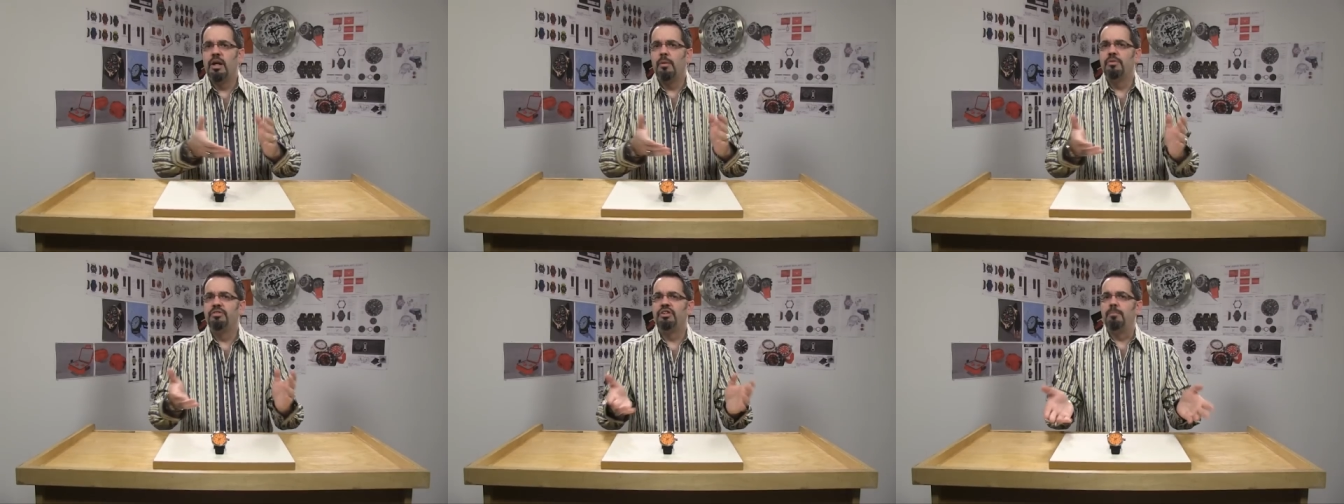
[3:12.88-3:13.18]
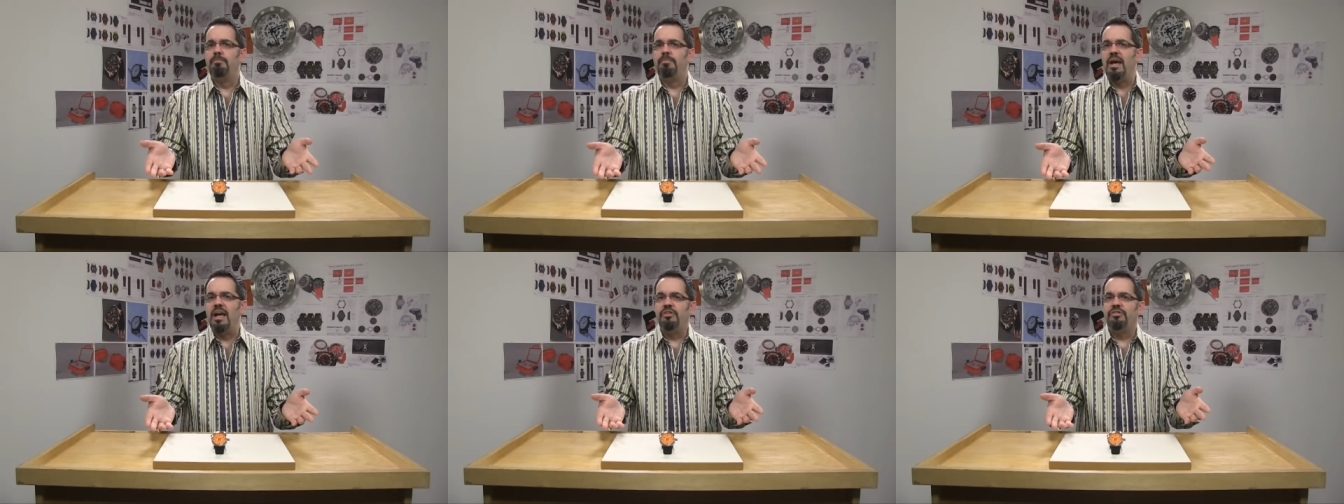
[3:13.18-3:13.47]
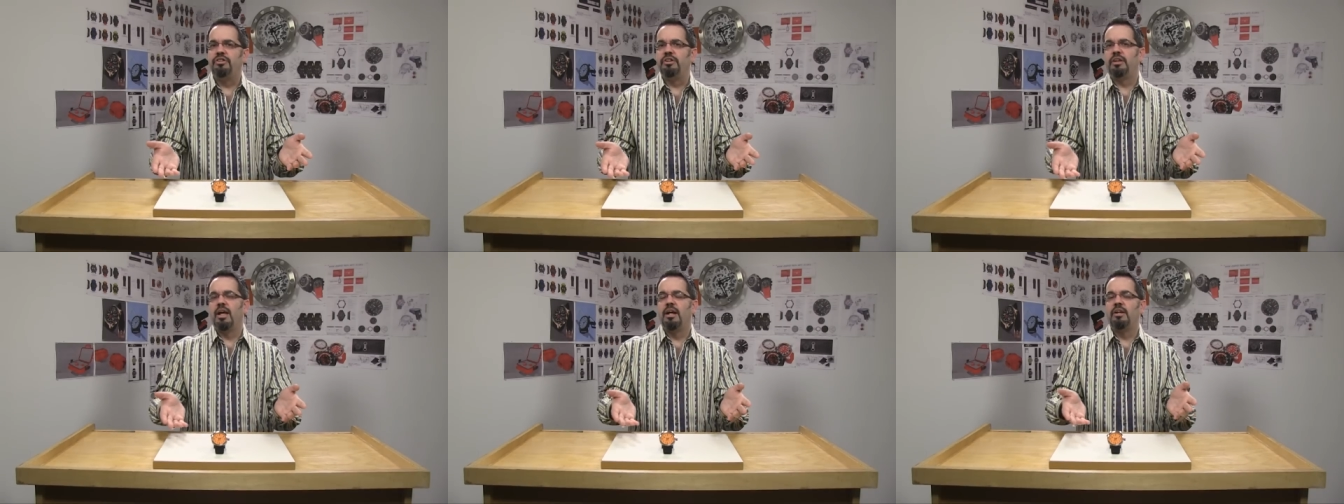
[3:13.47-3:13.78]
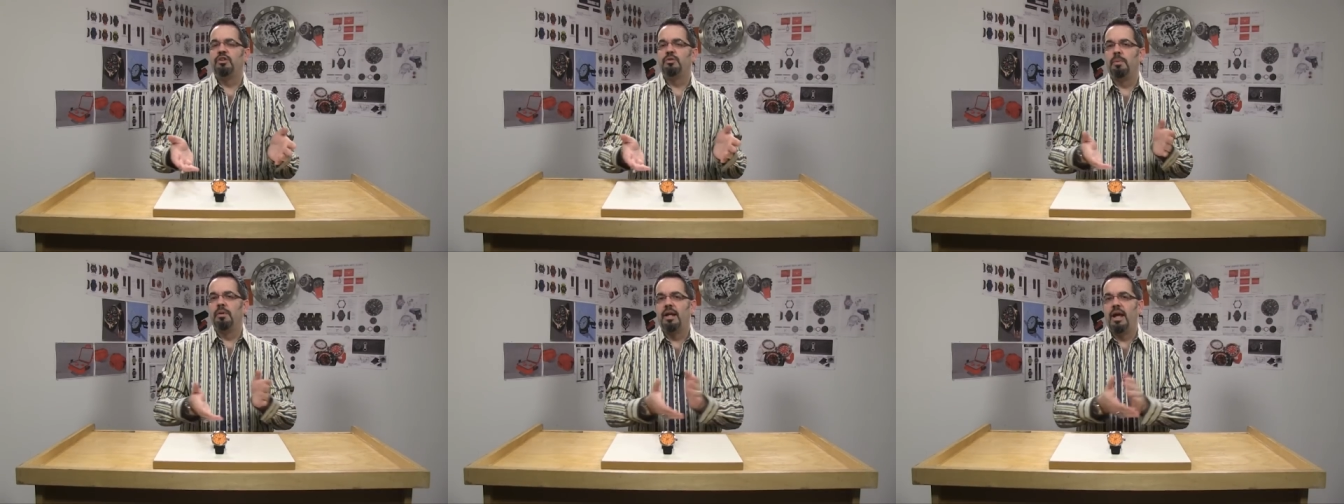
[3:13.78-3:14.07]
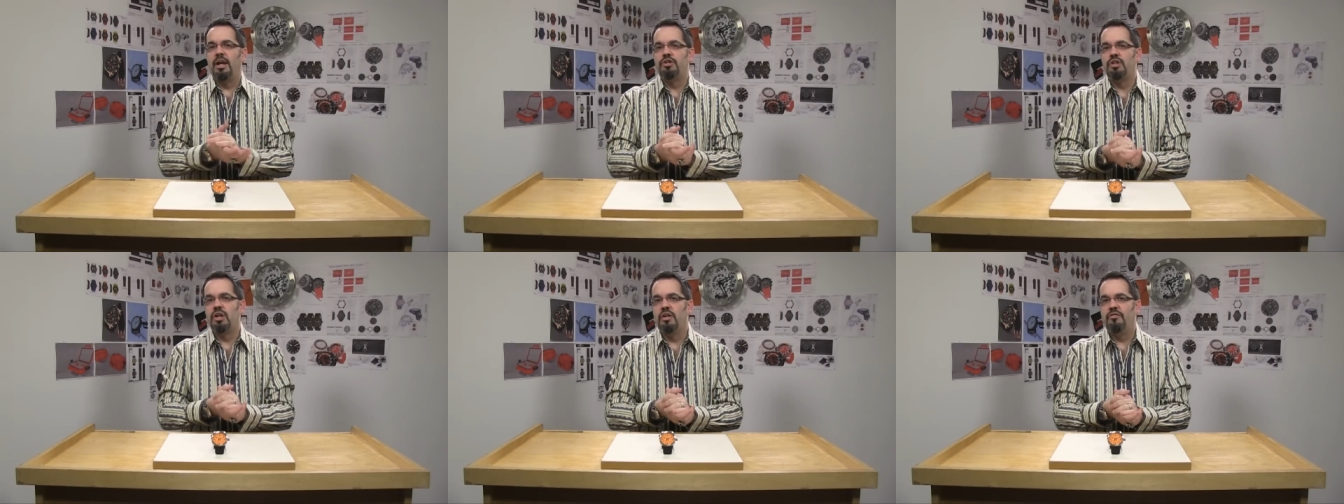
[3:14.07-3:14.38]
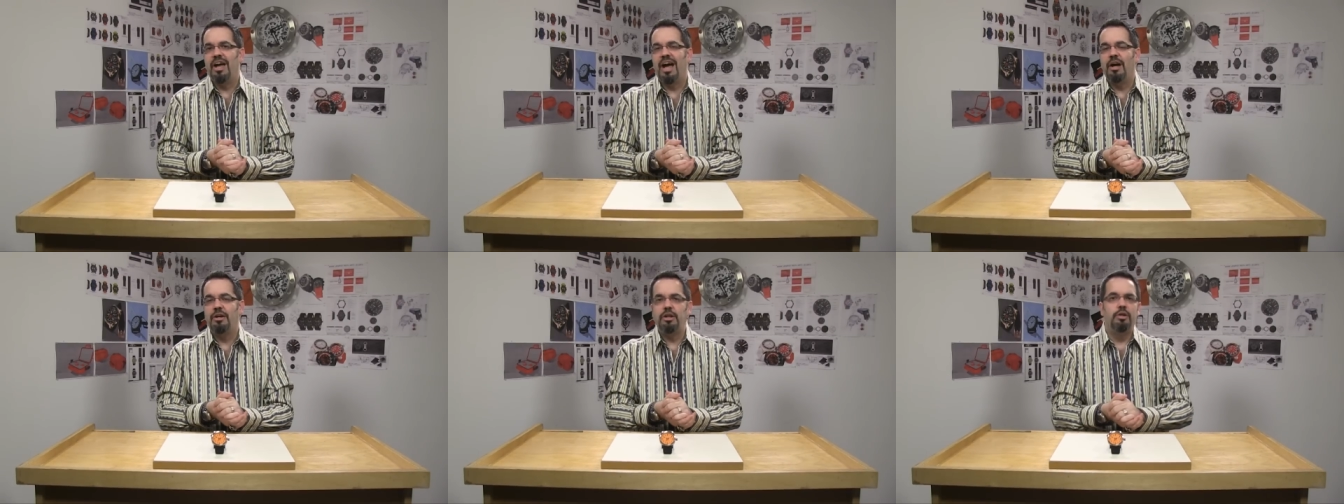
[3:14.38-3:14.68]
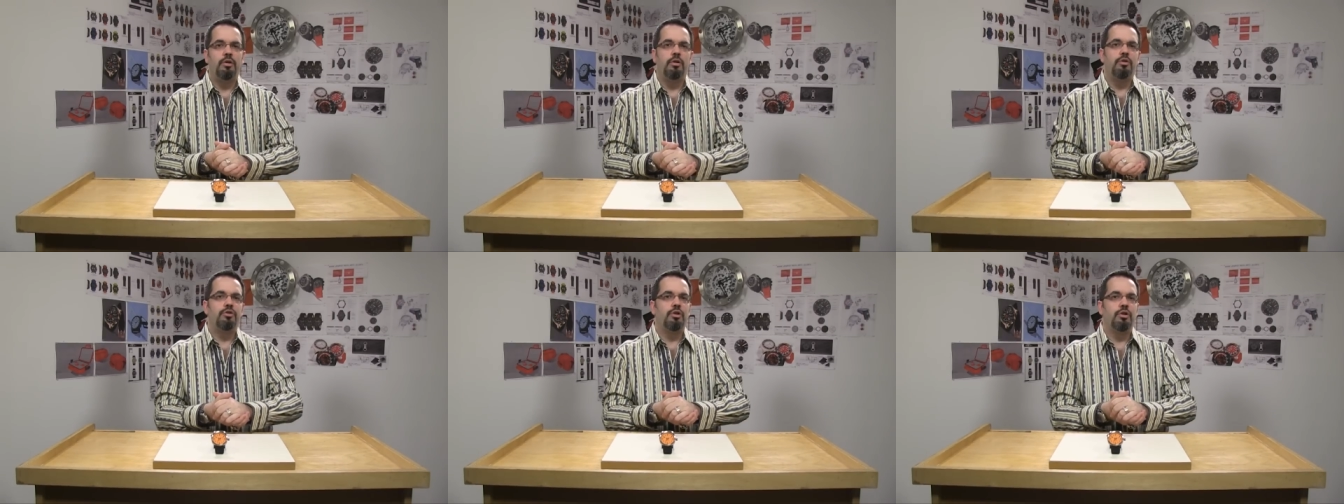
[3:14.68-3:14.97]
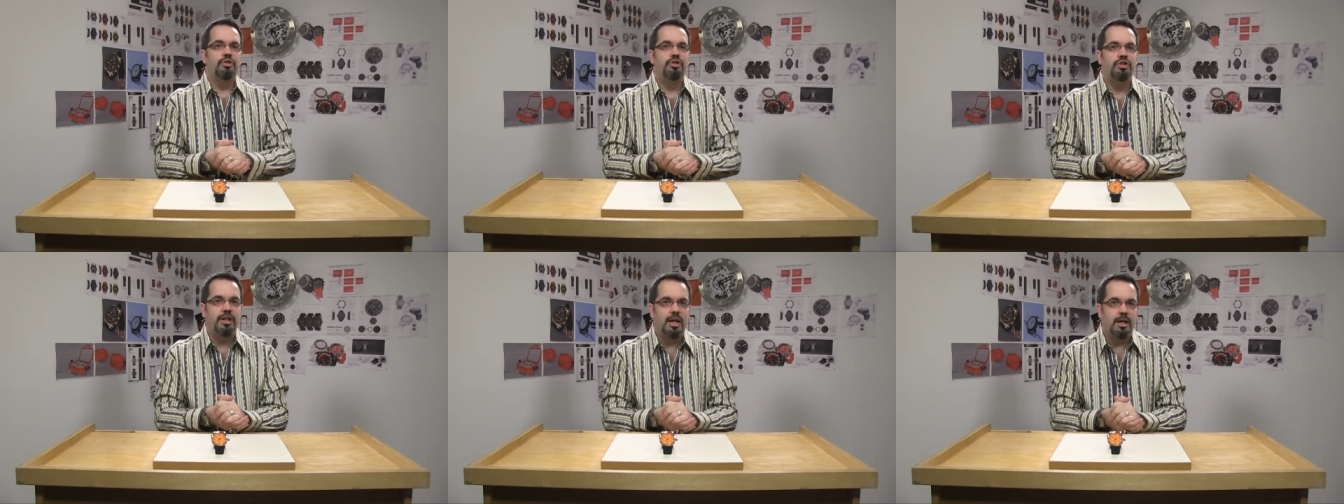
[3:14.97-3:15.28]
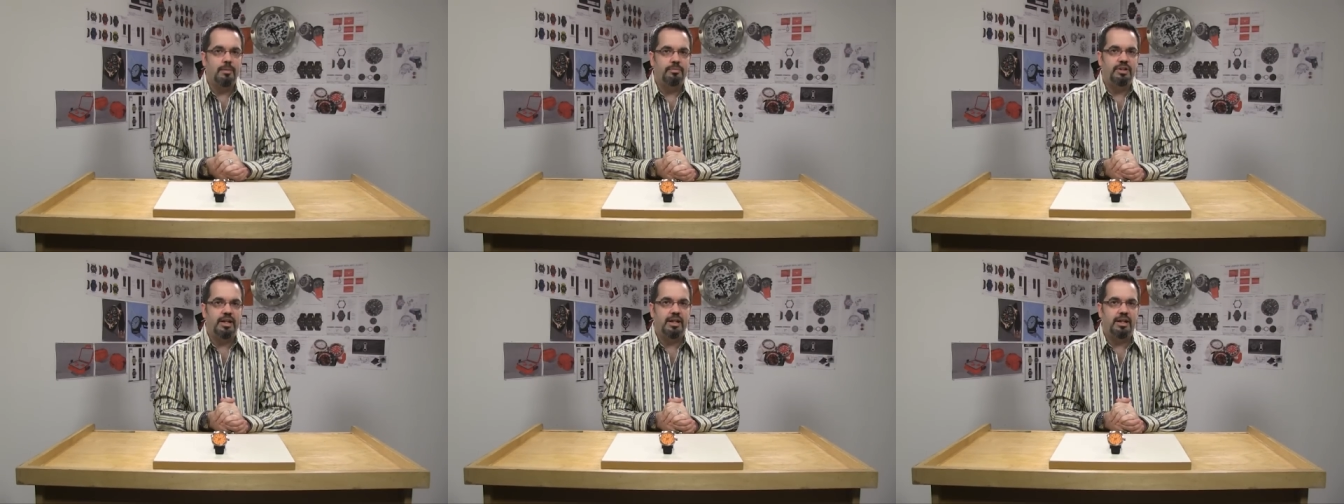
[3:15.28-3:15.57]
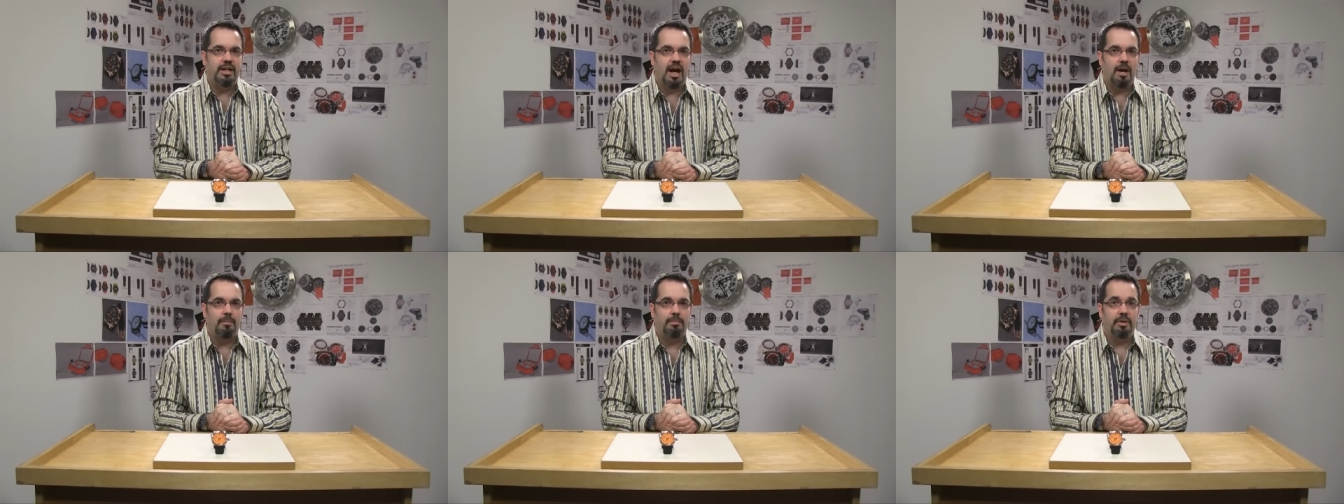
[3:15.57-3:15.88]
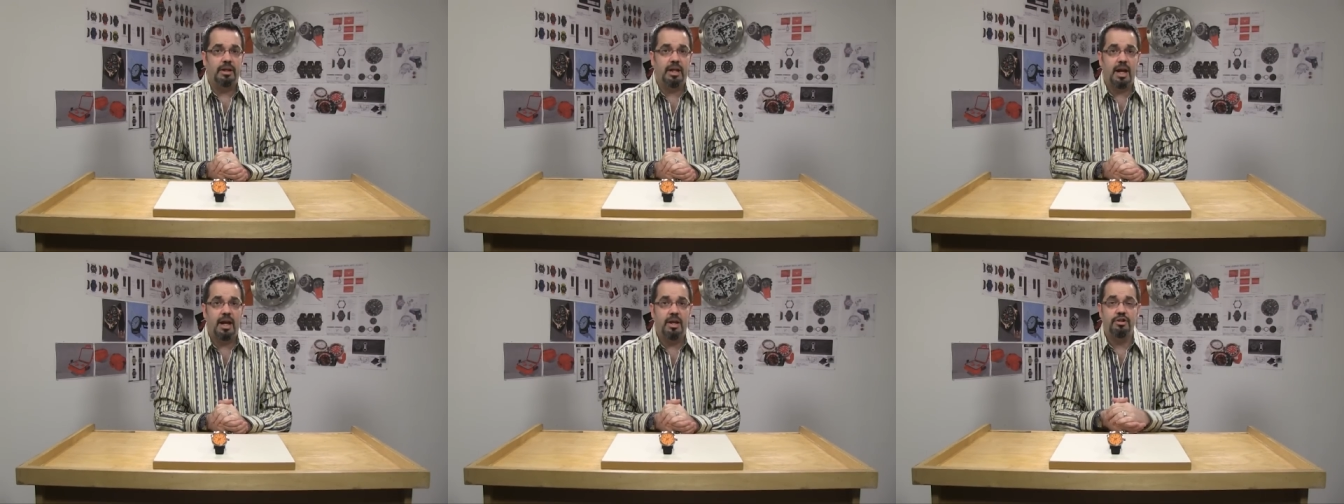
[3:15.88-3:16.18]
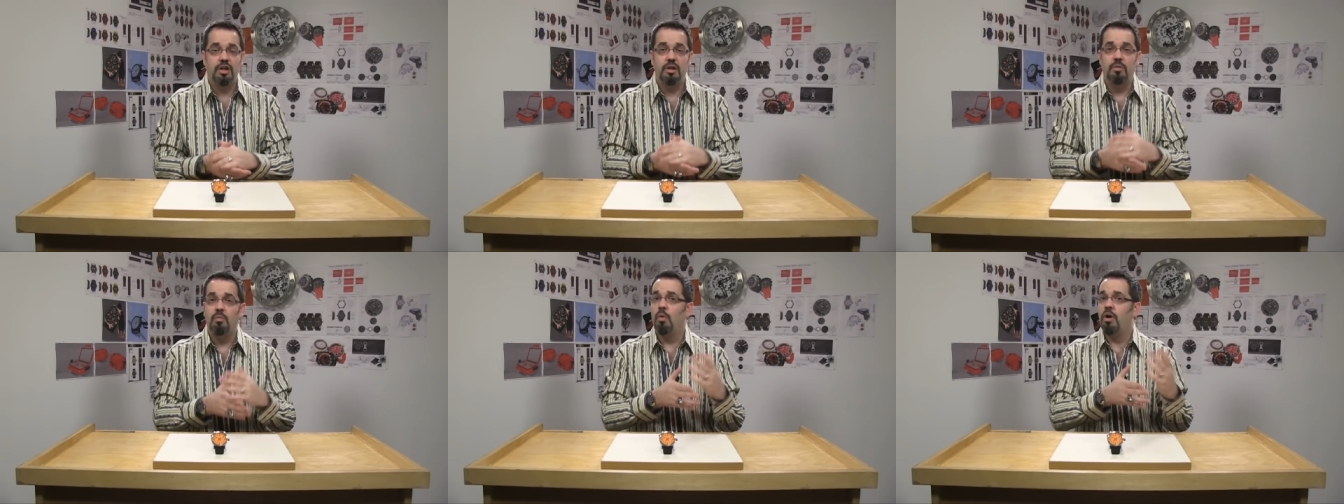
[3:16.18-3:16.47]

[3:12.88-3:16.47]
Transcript: that was a basic explanation of how you use your GMT complication,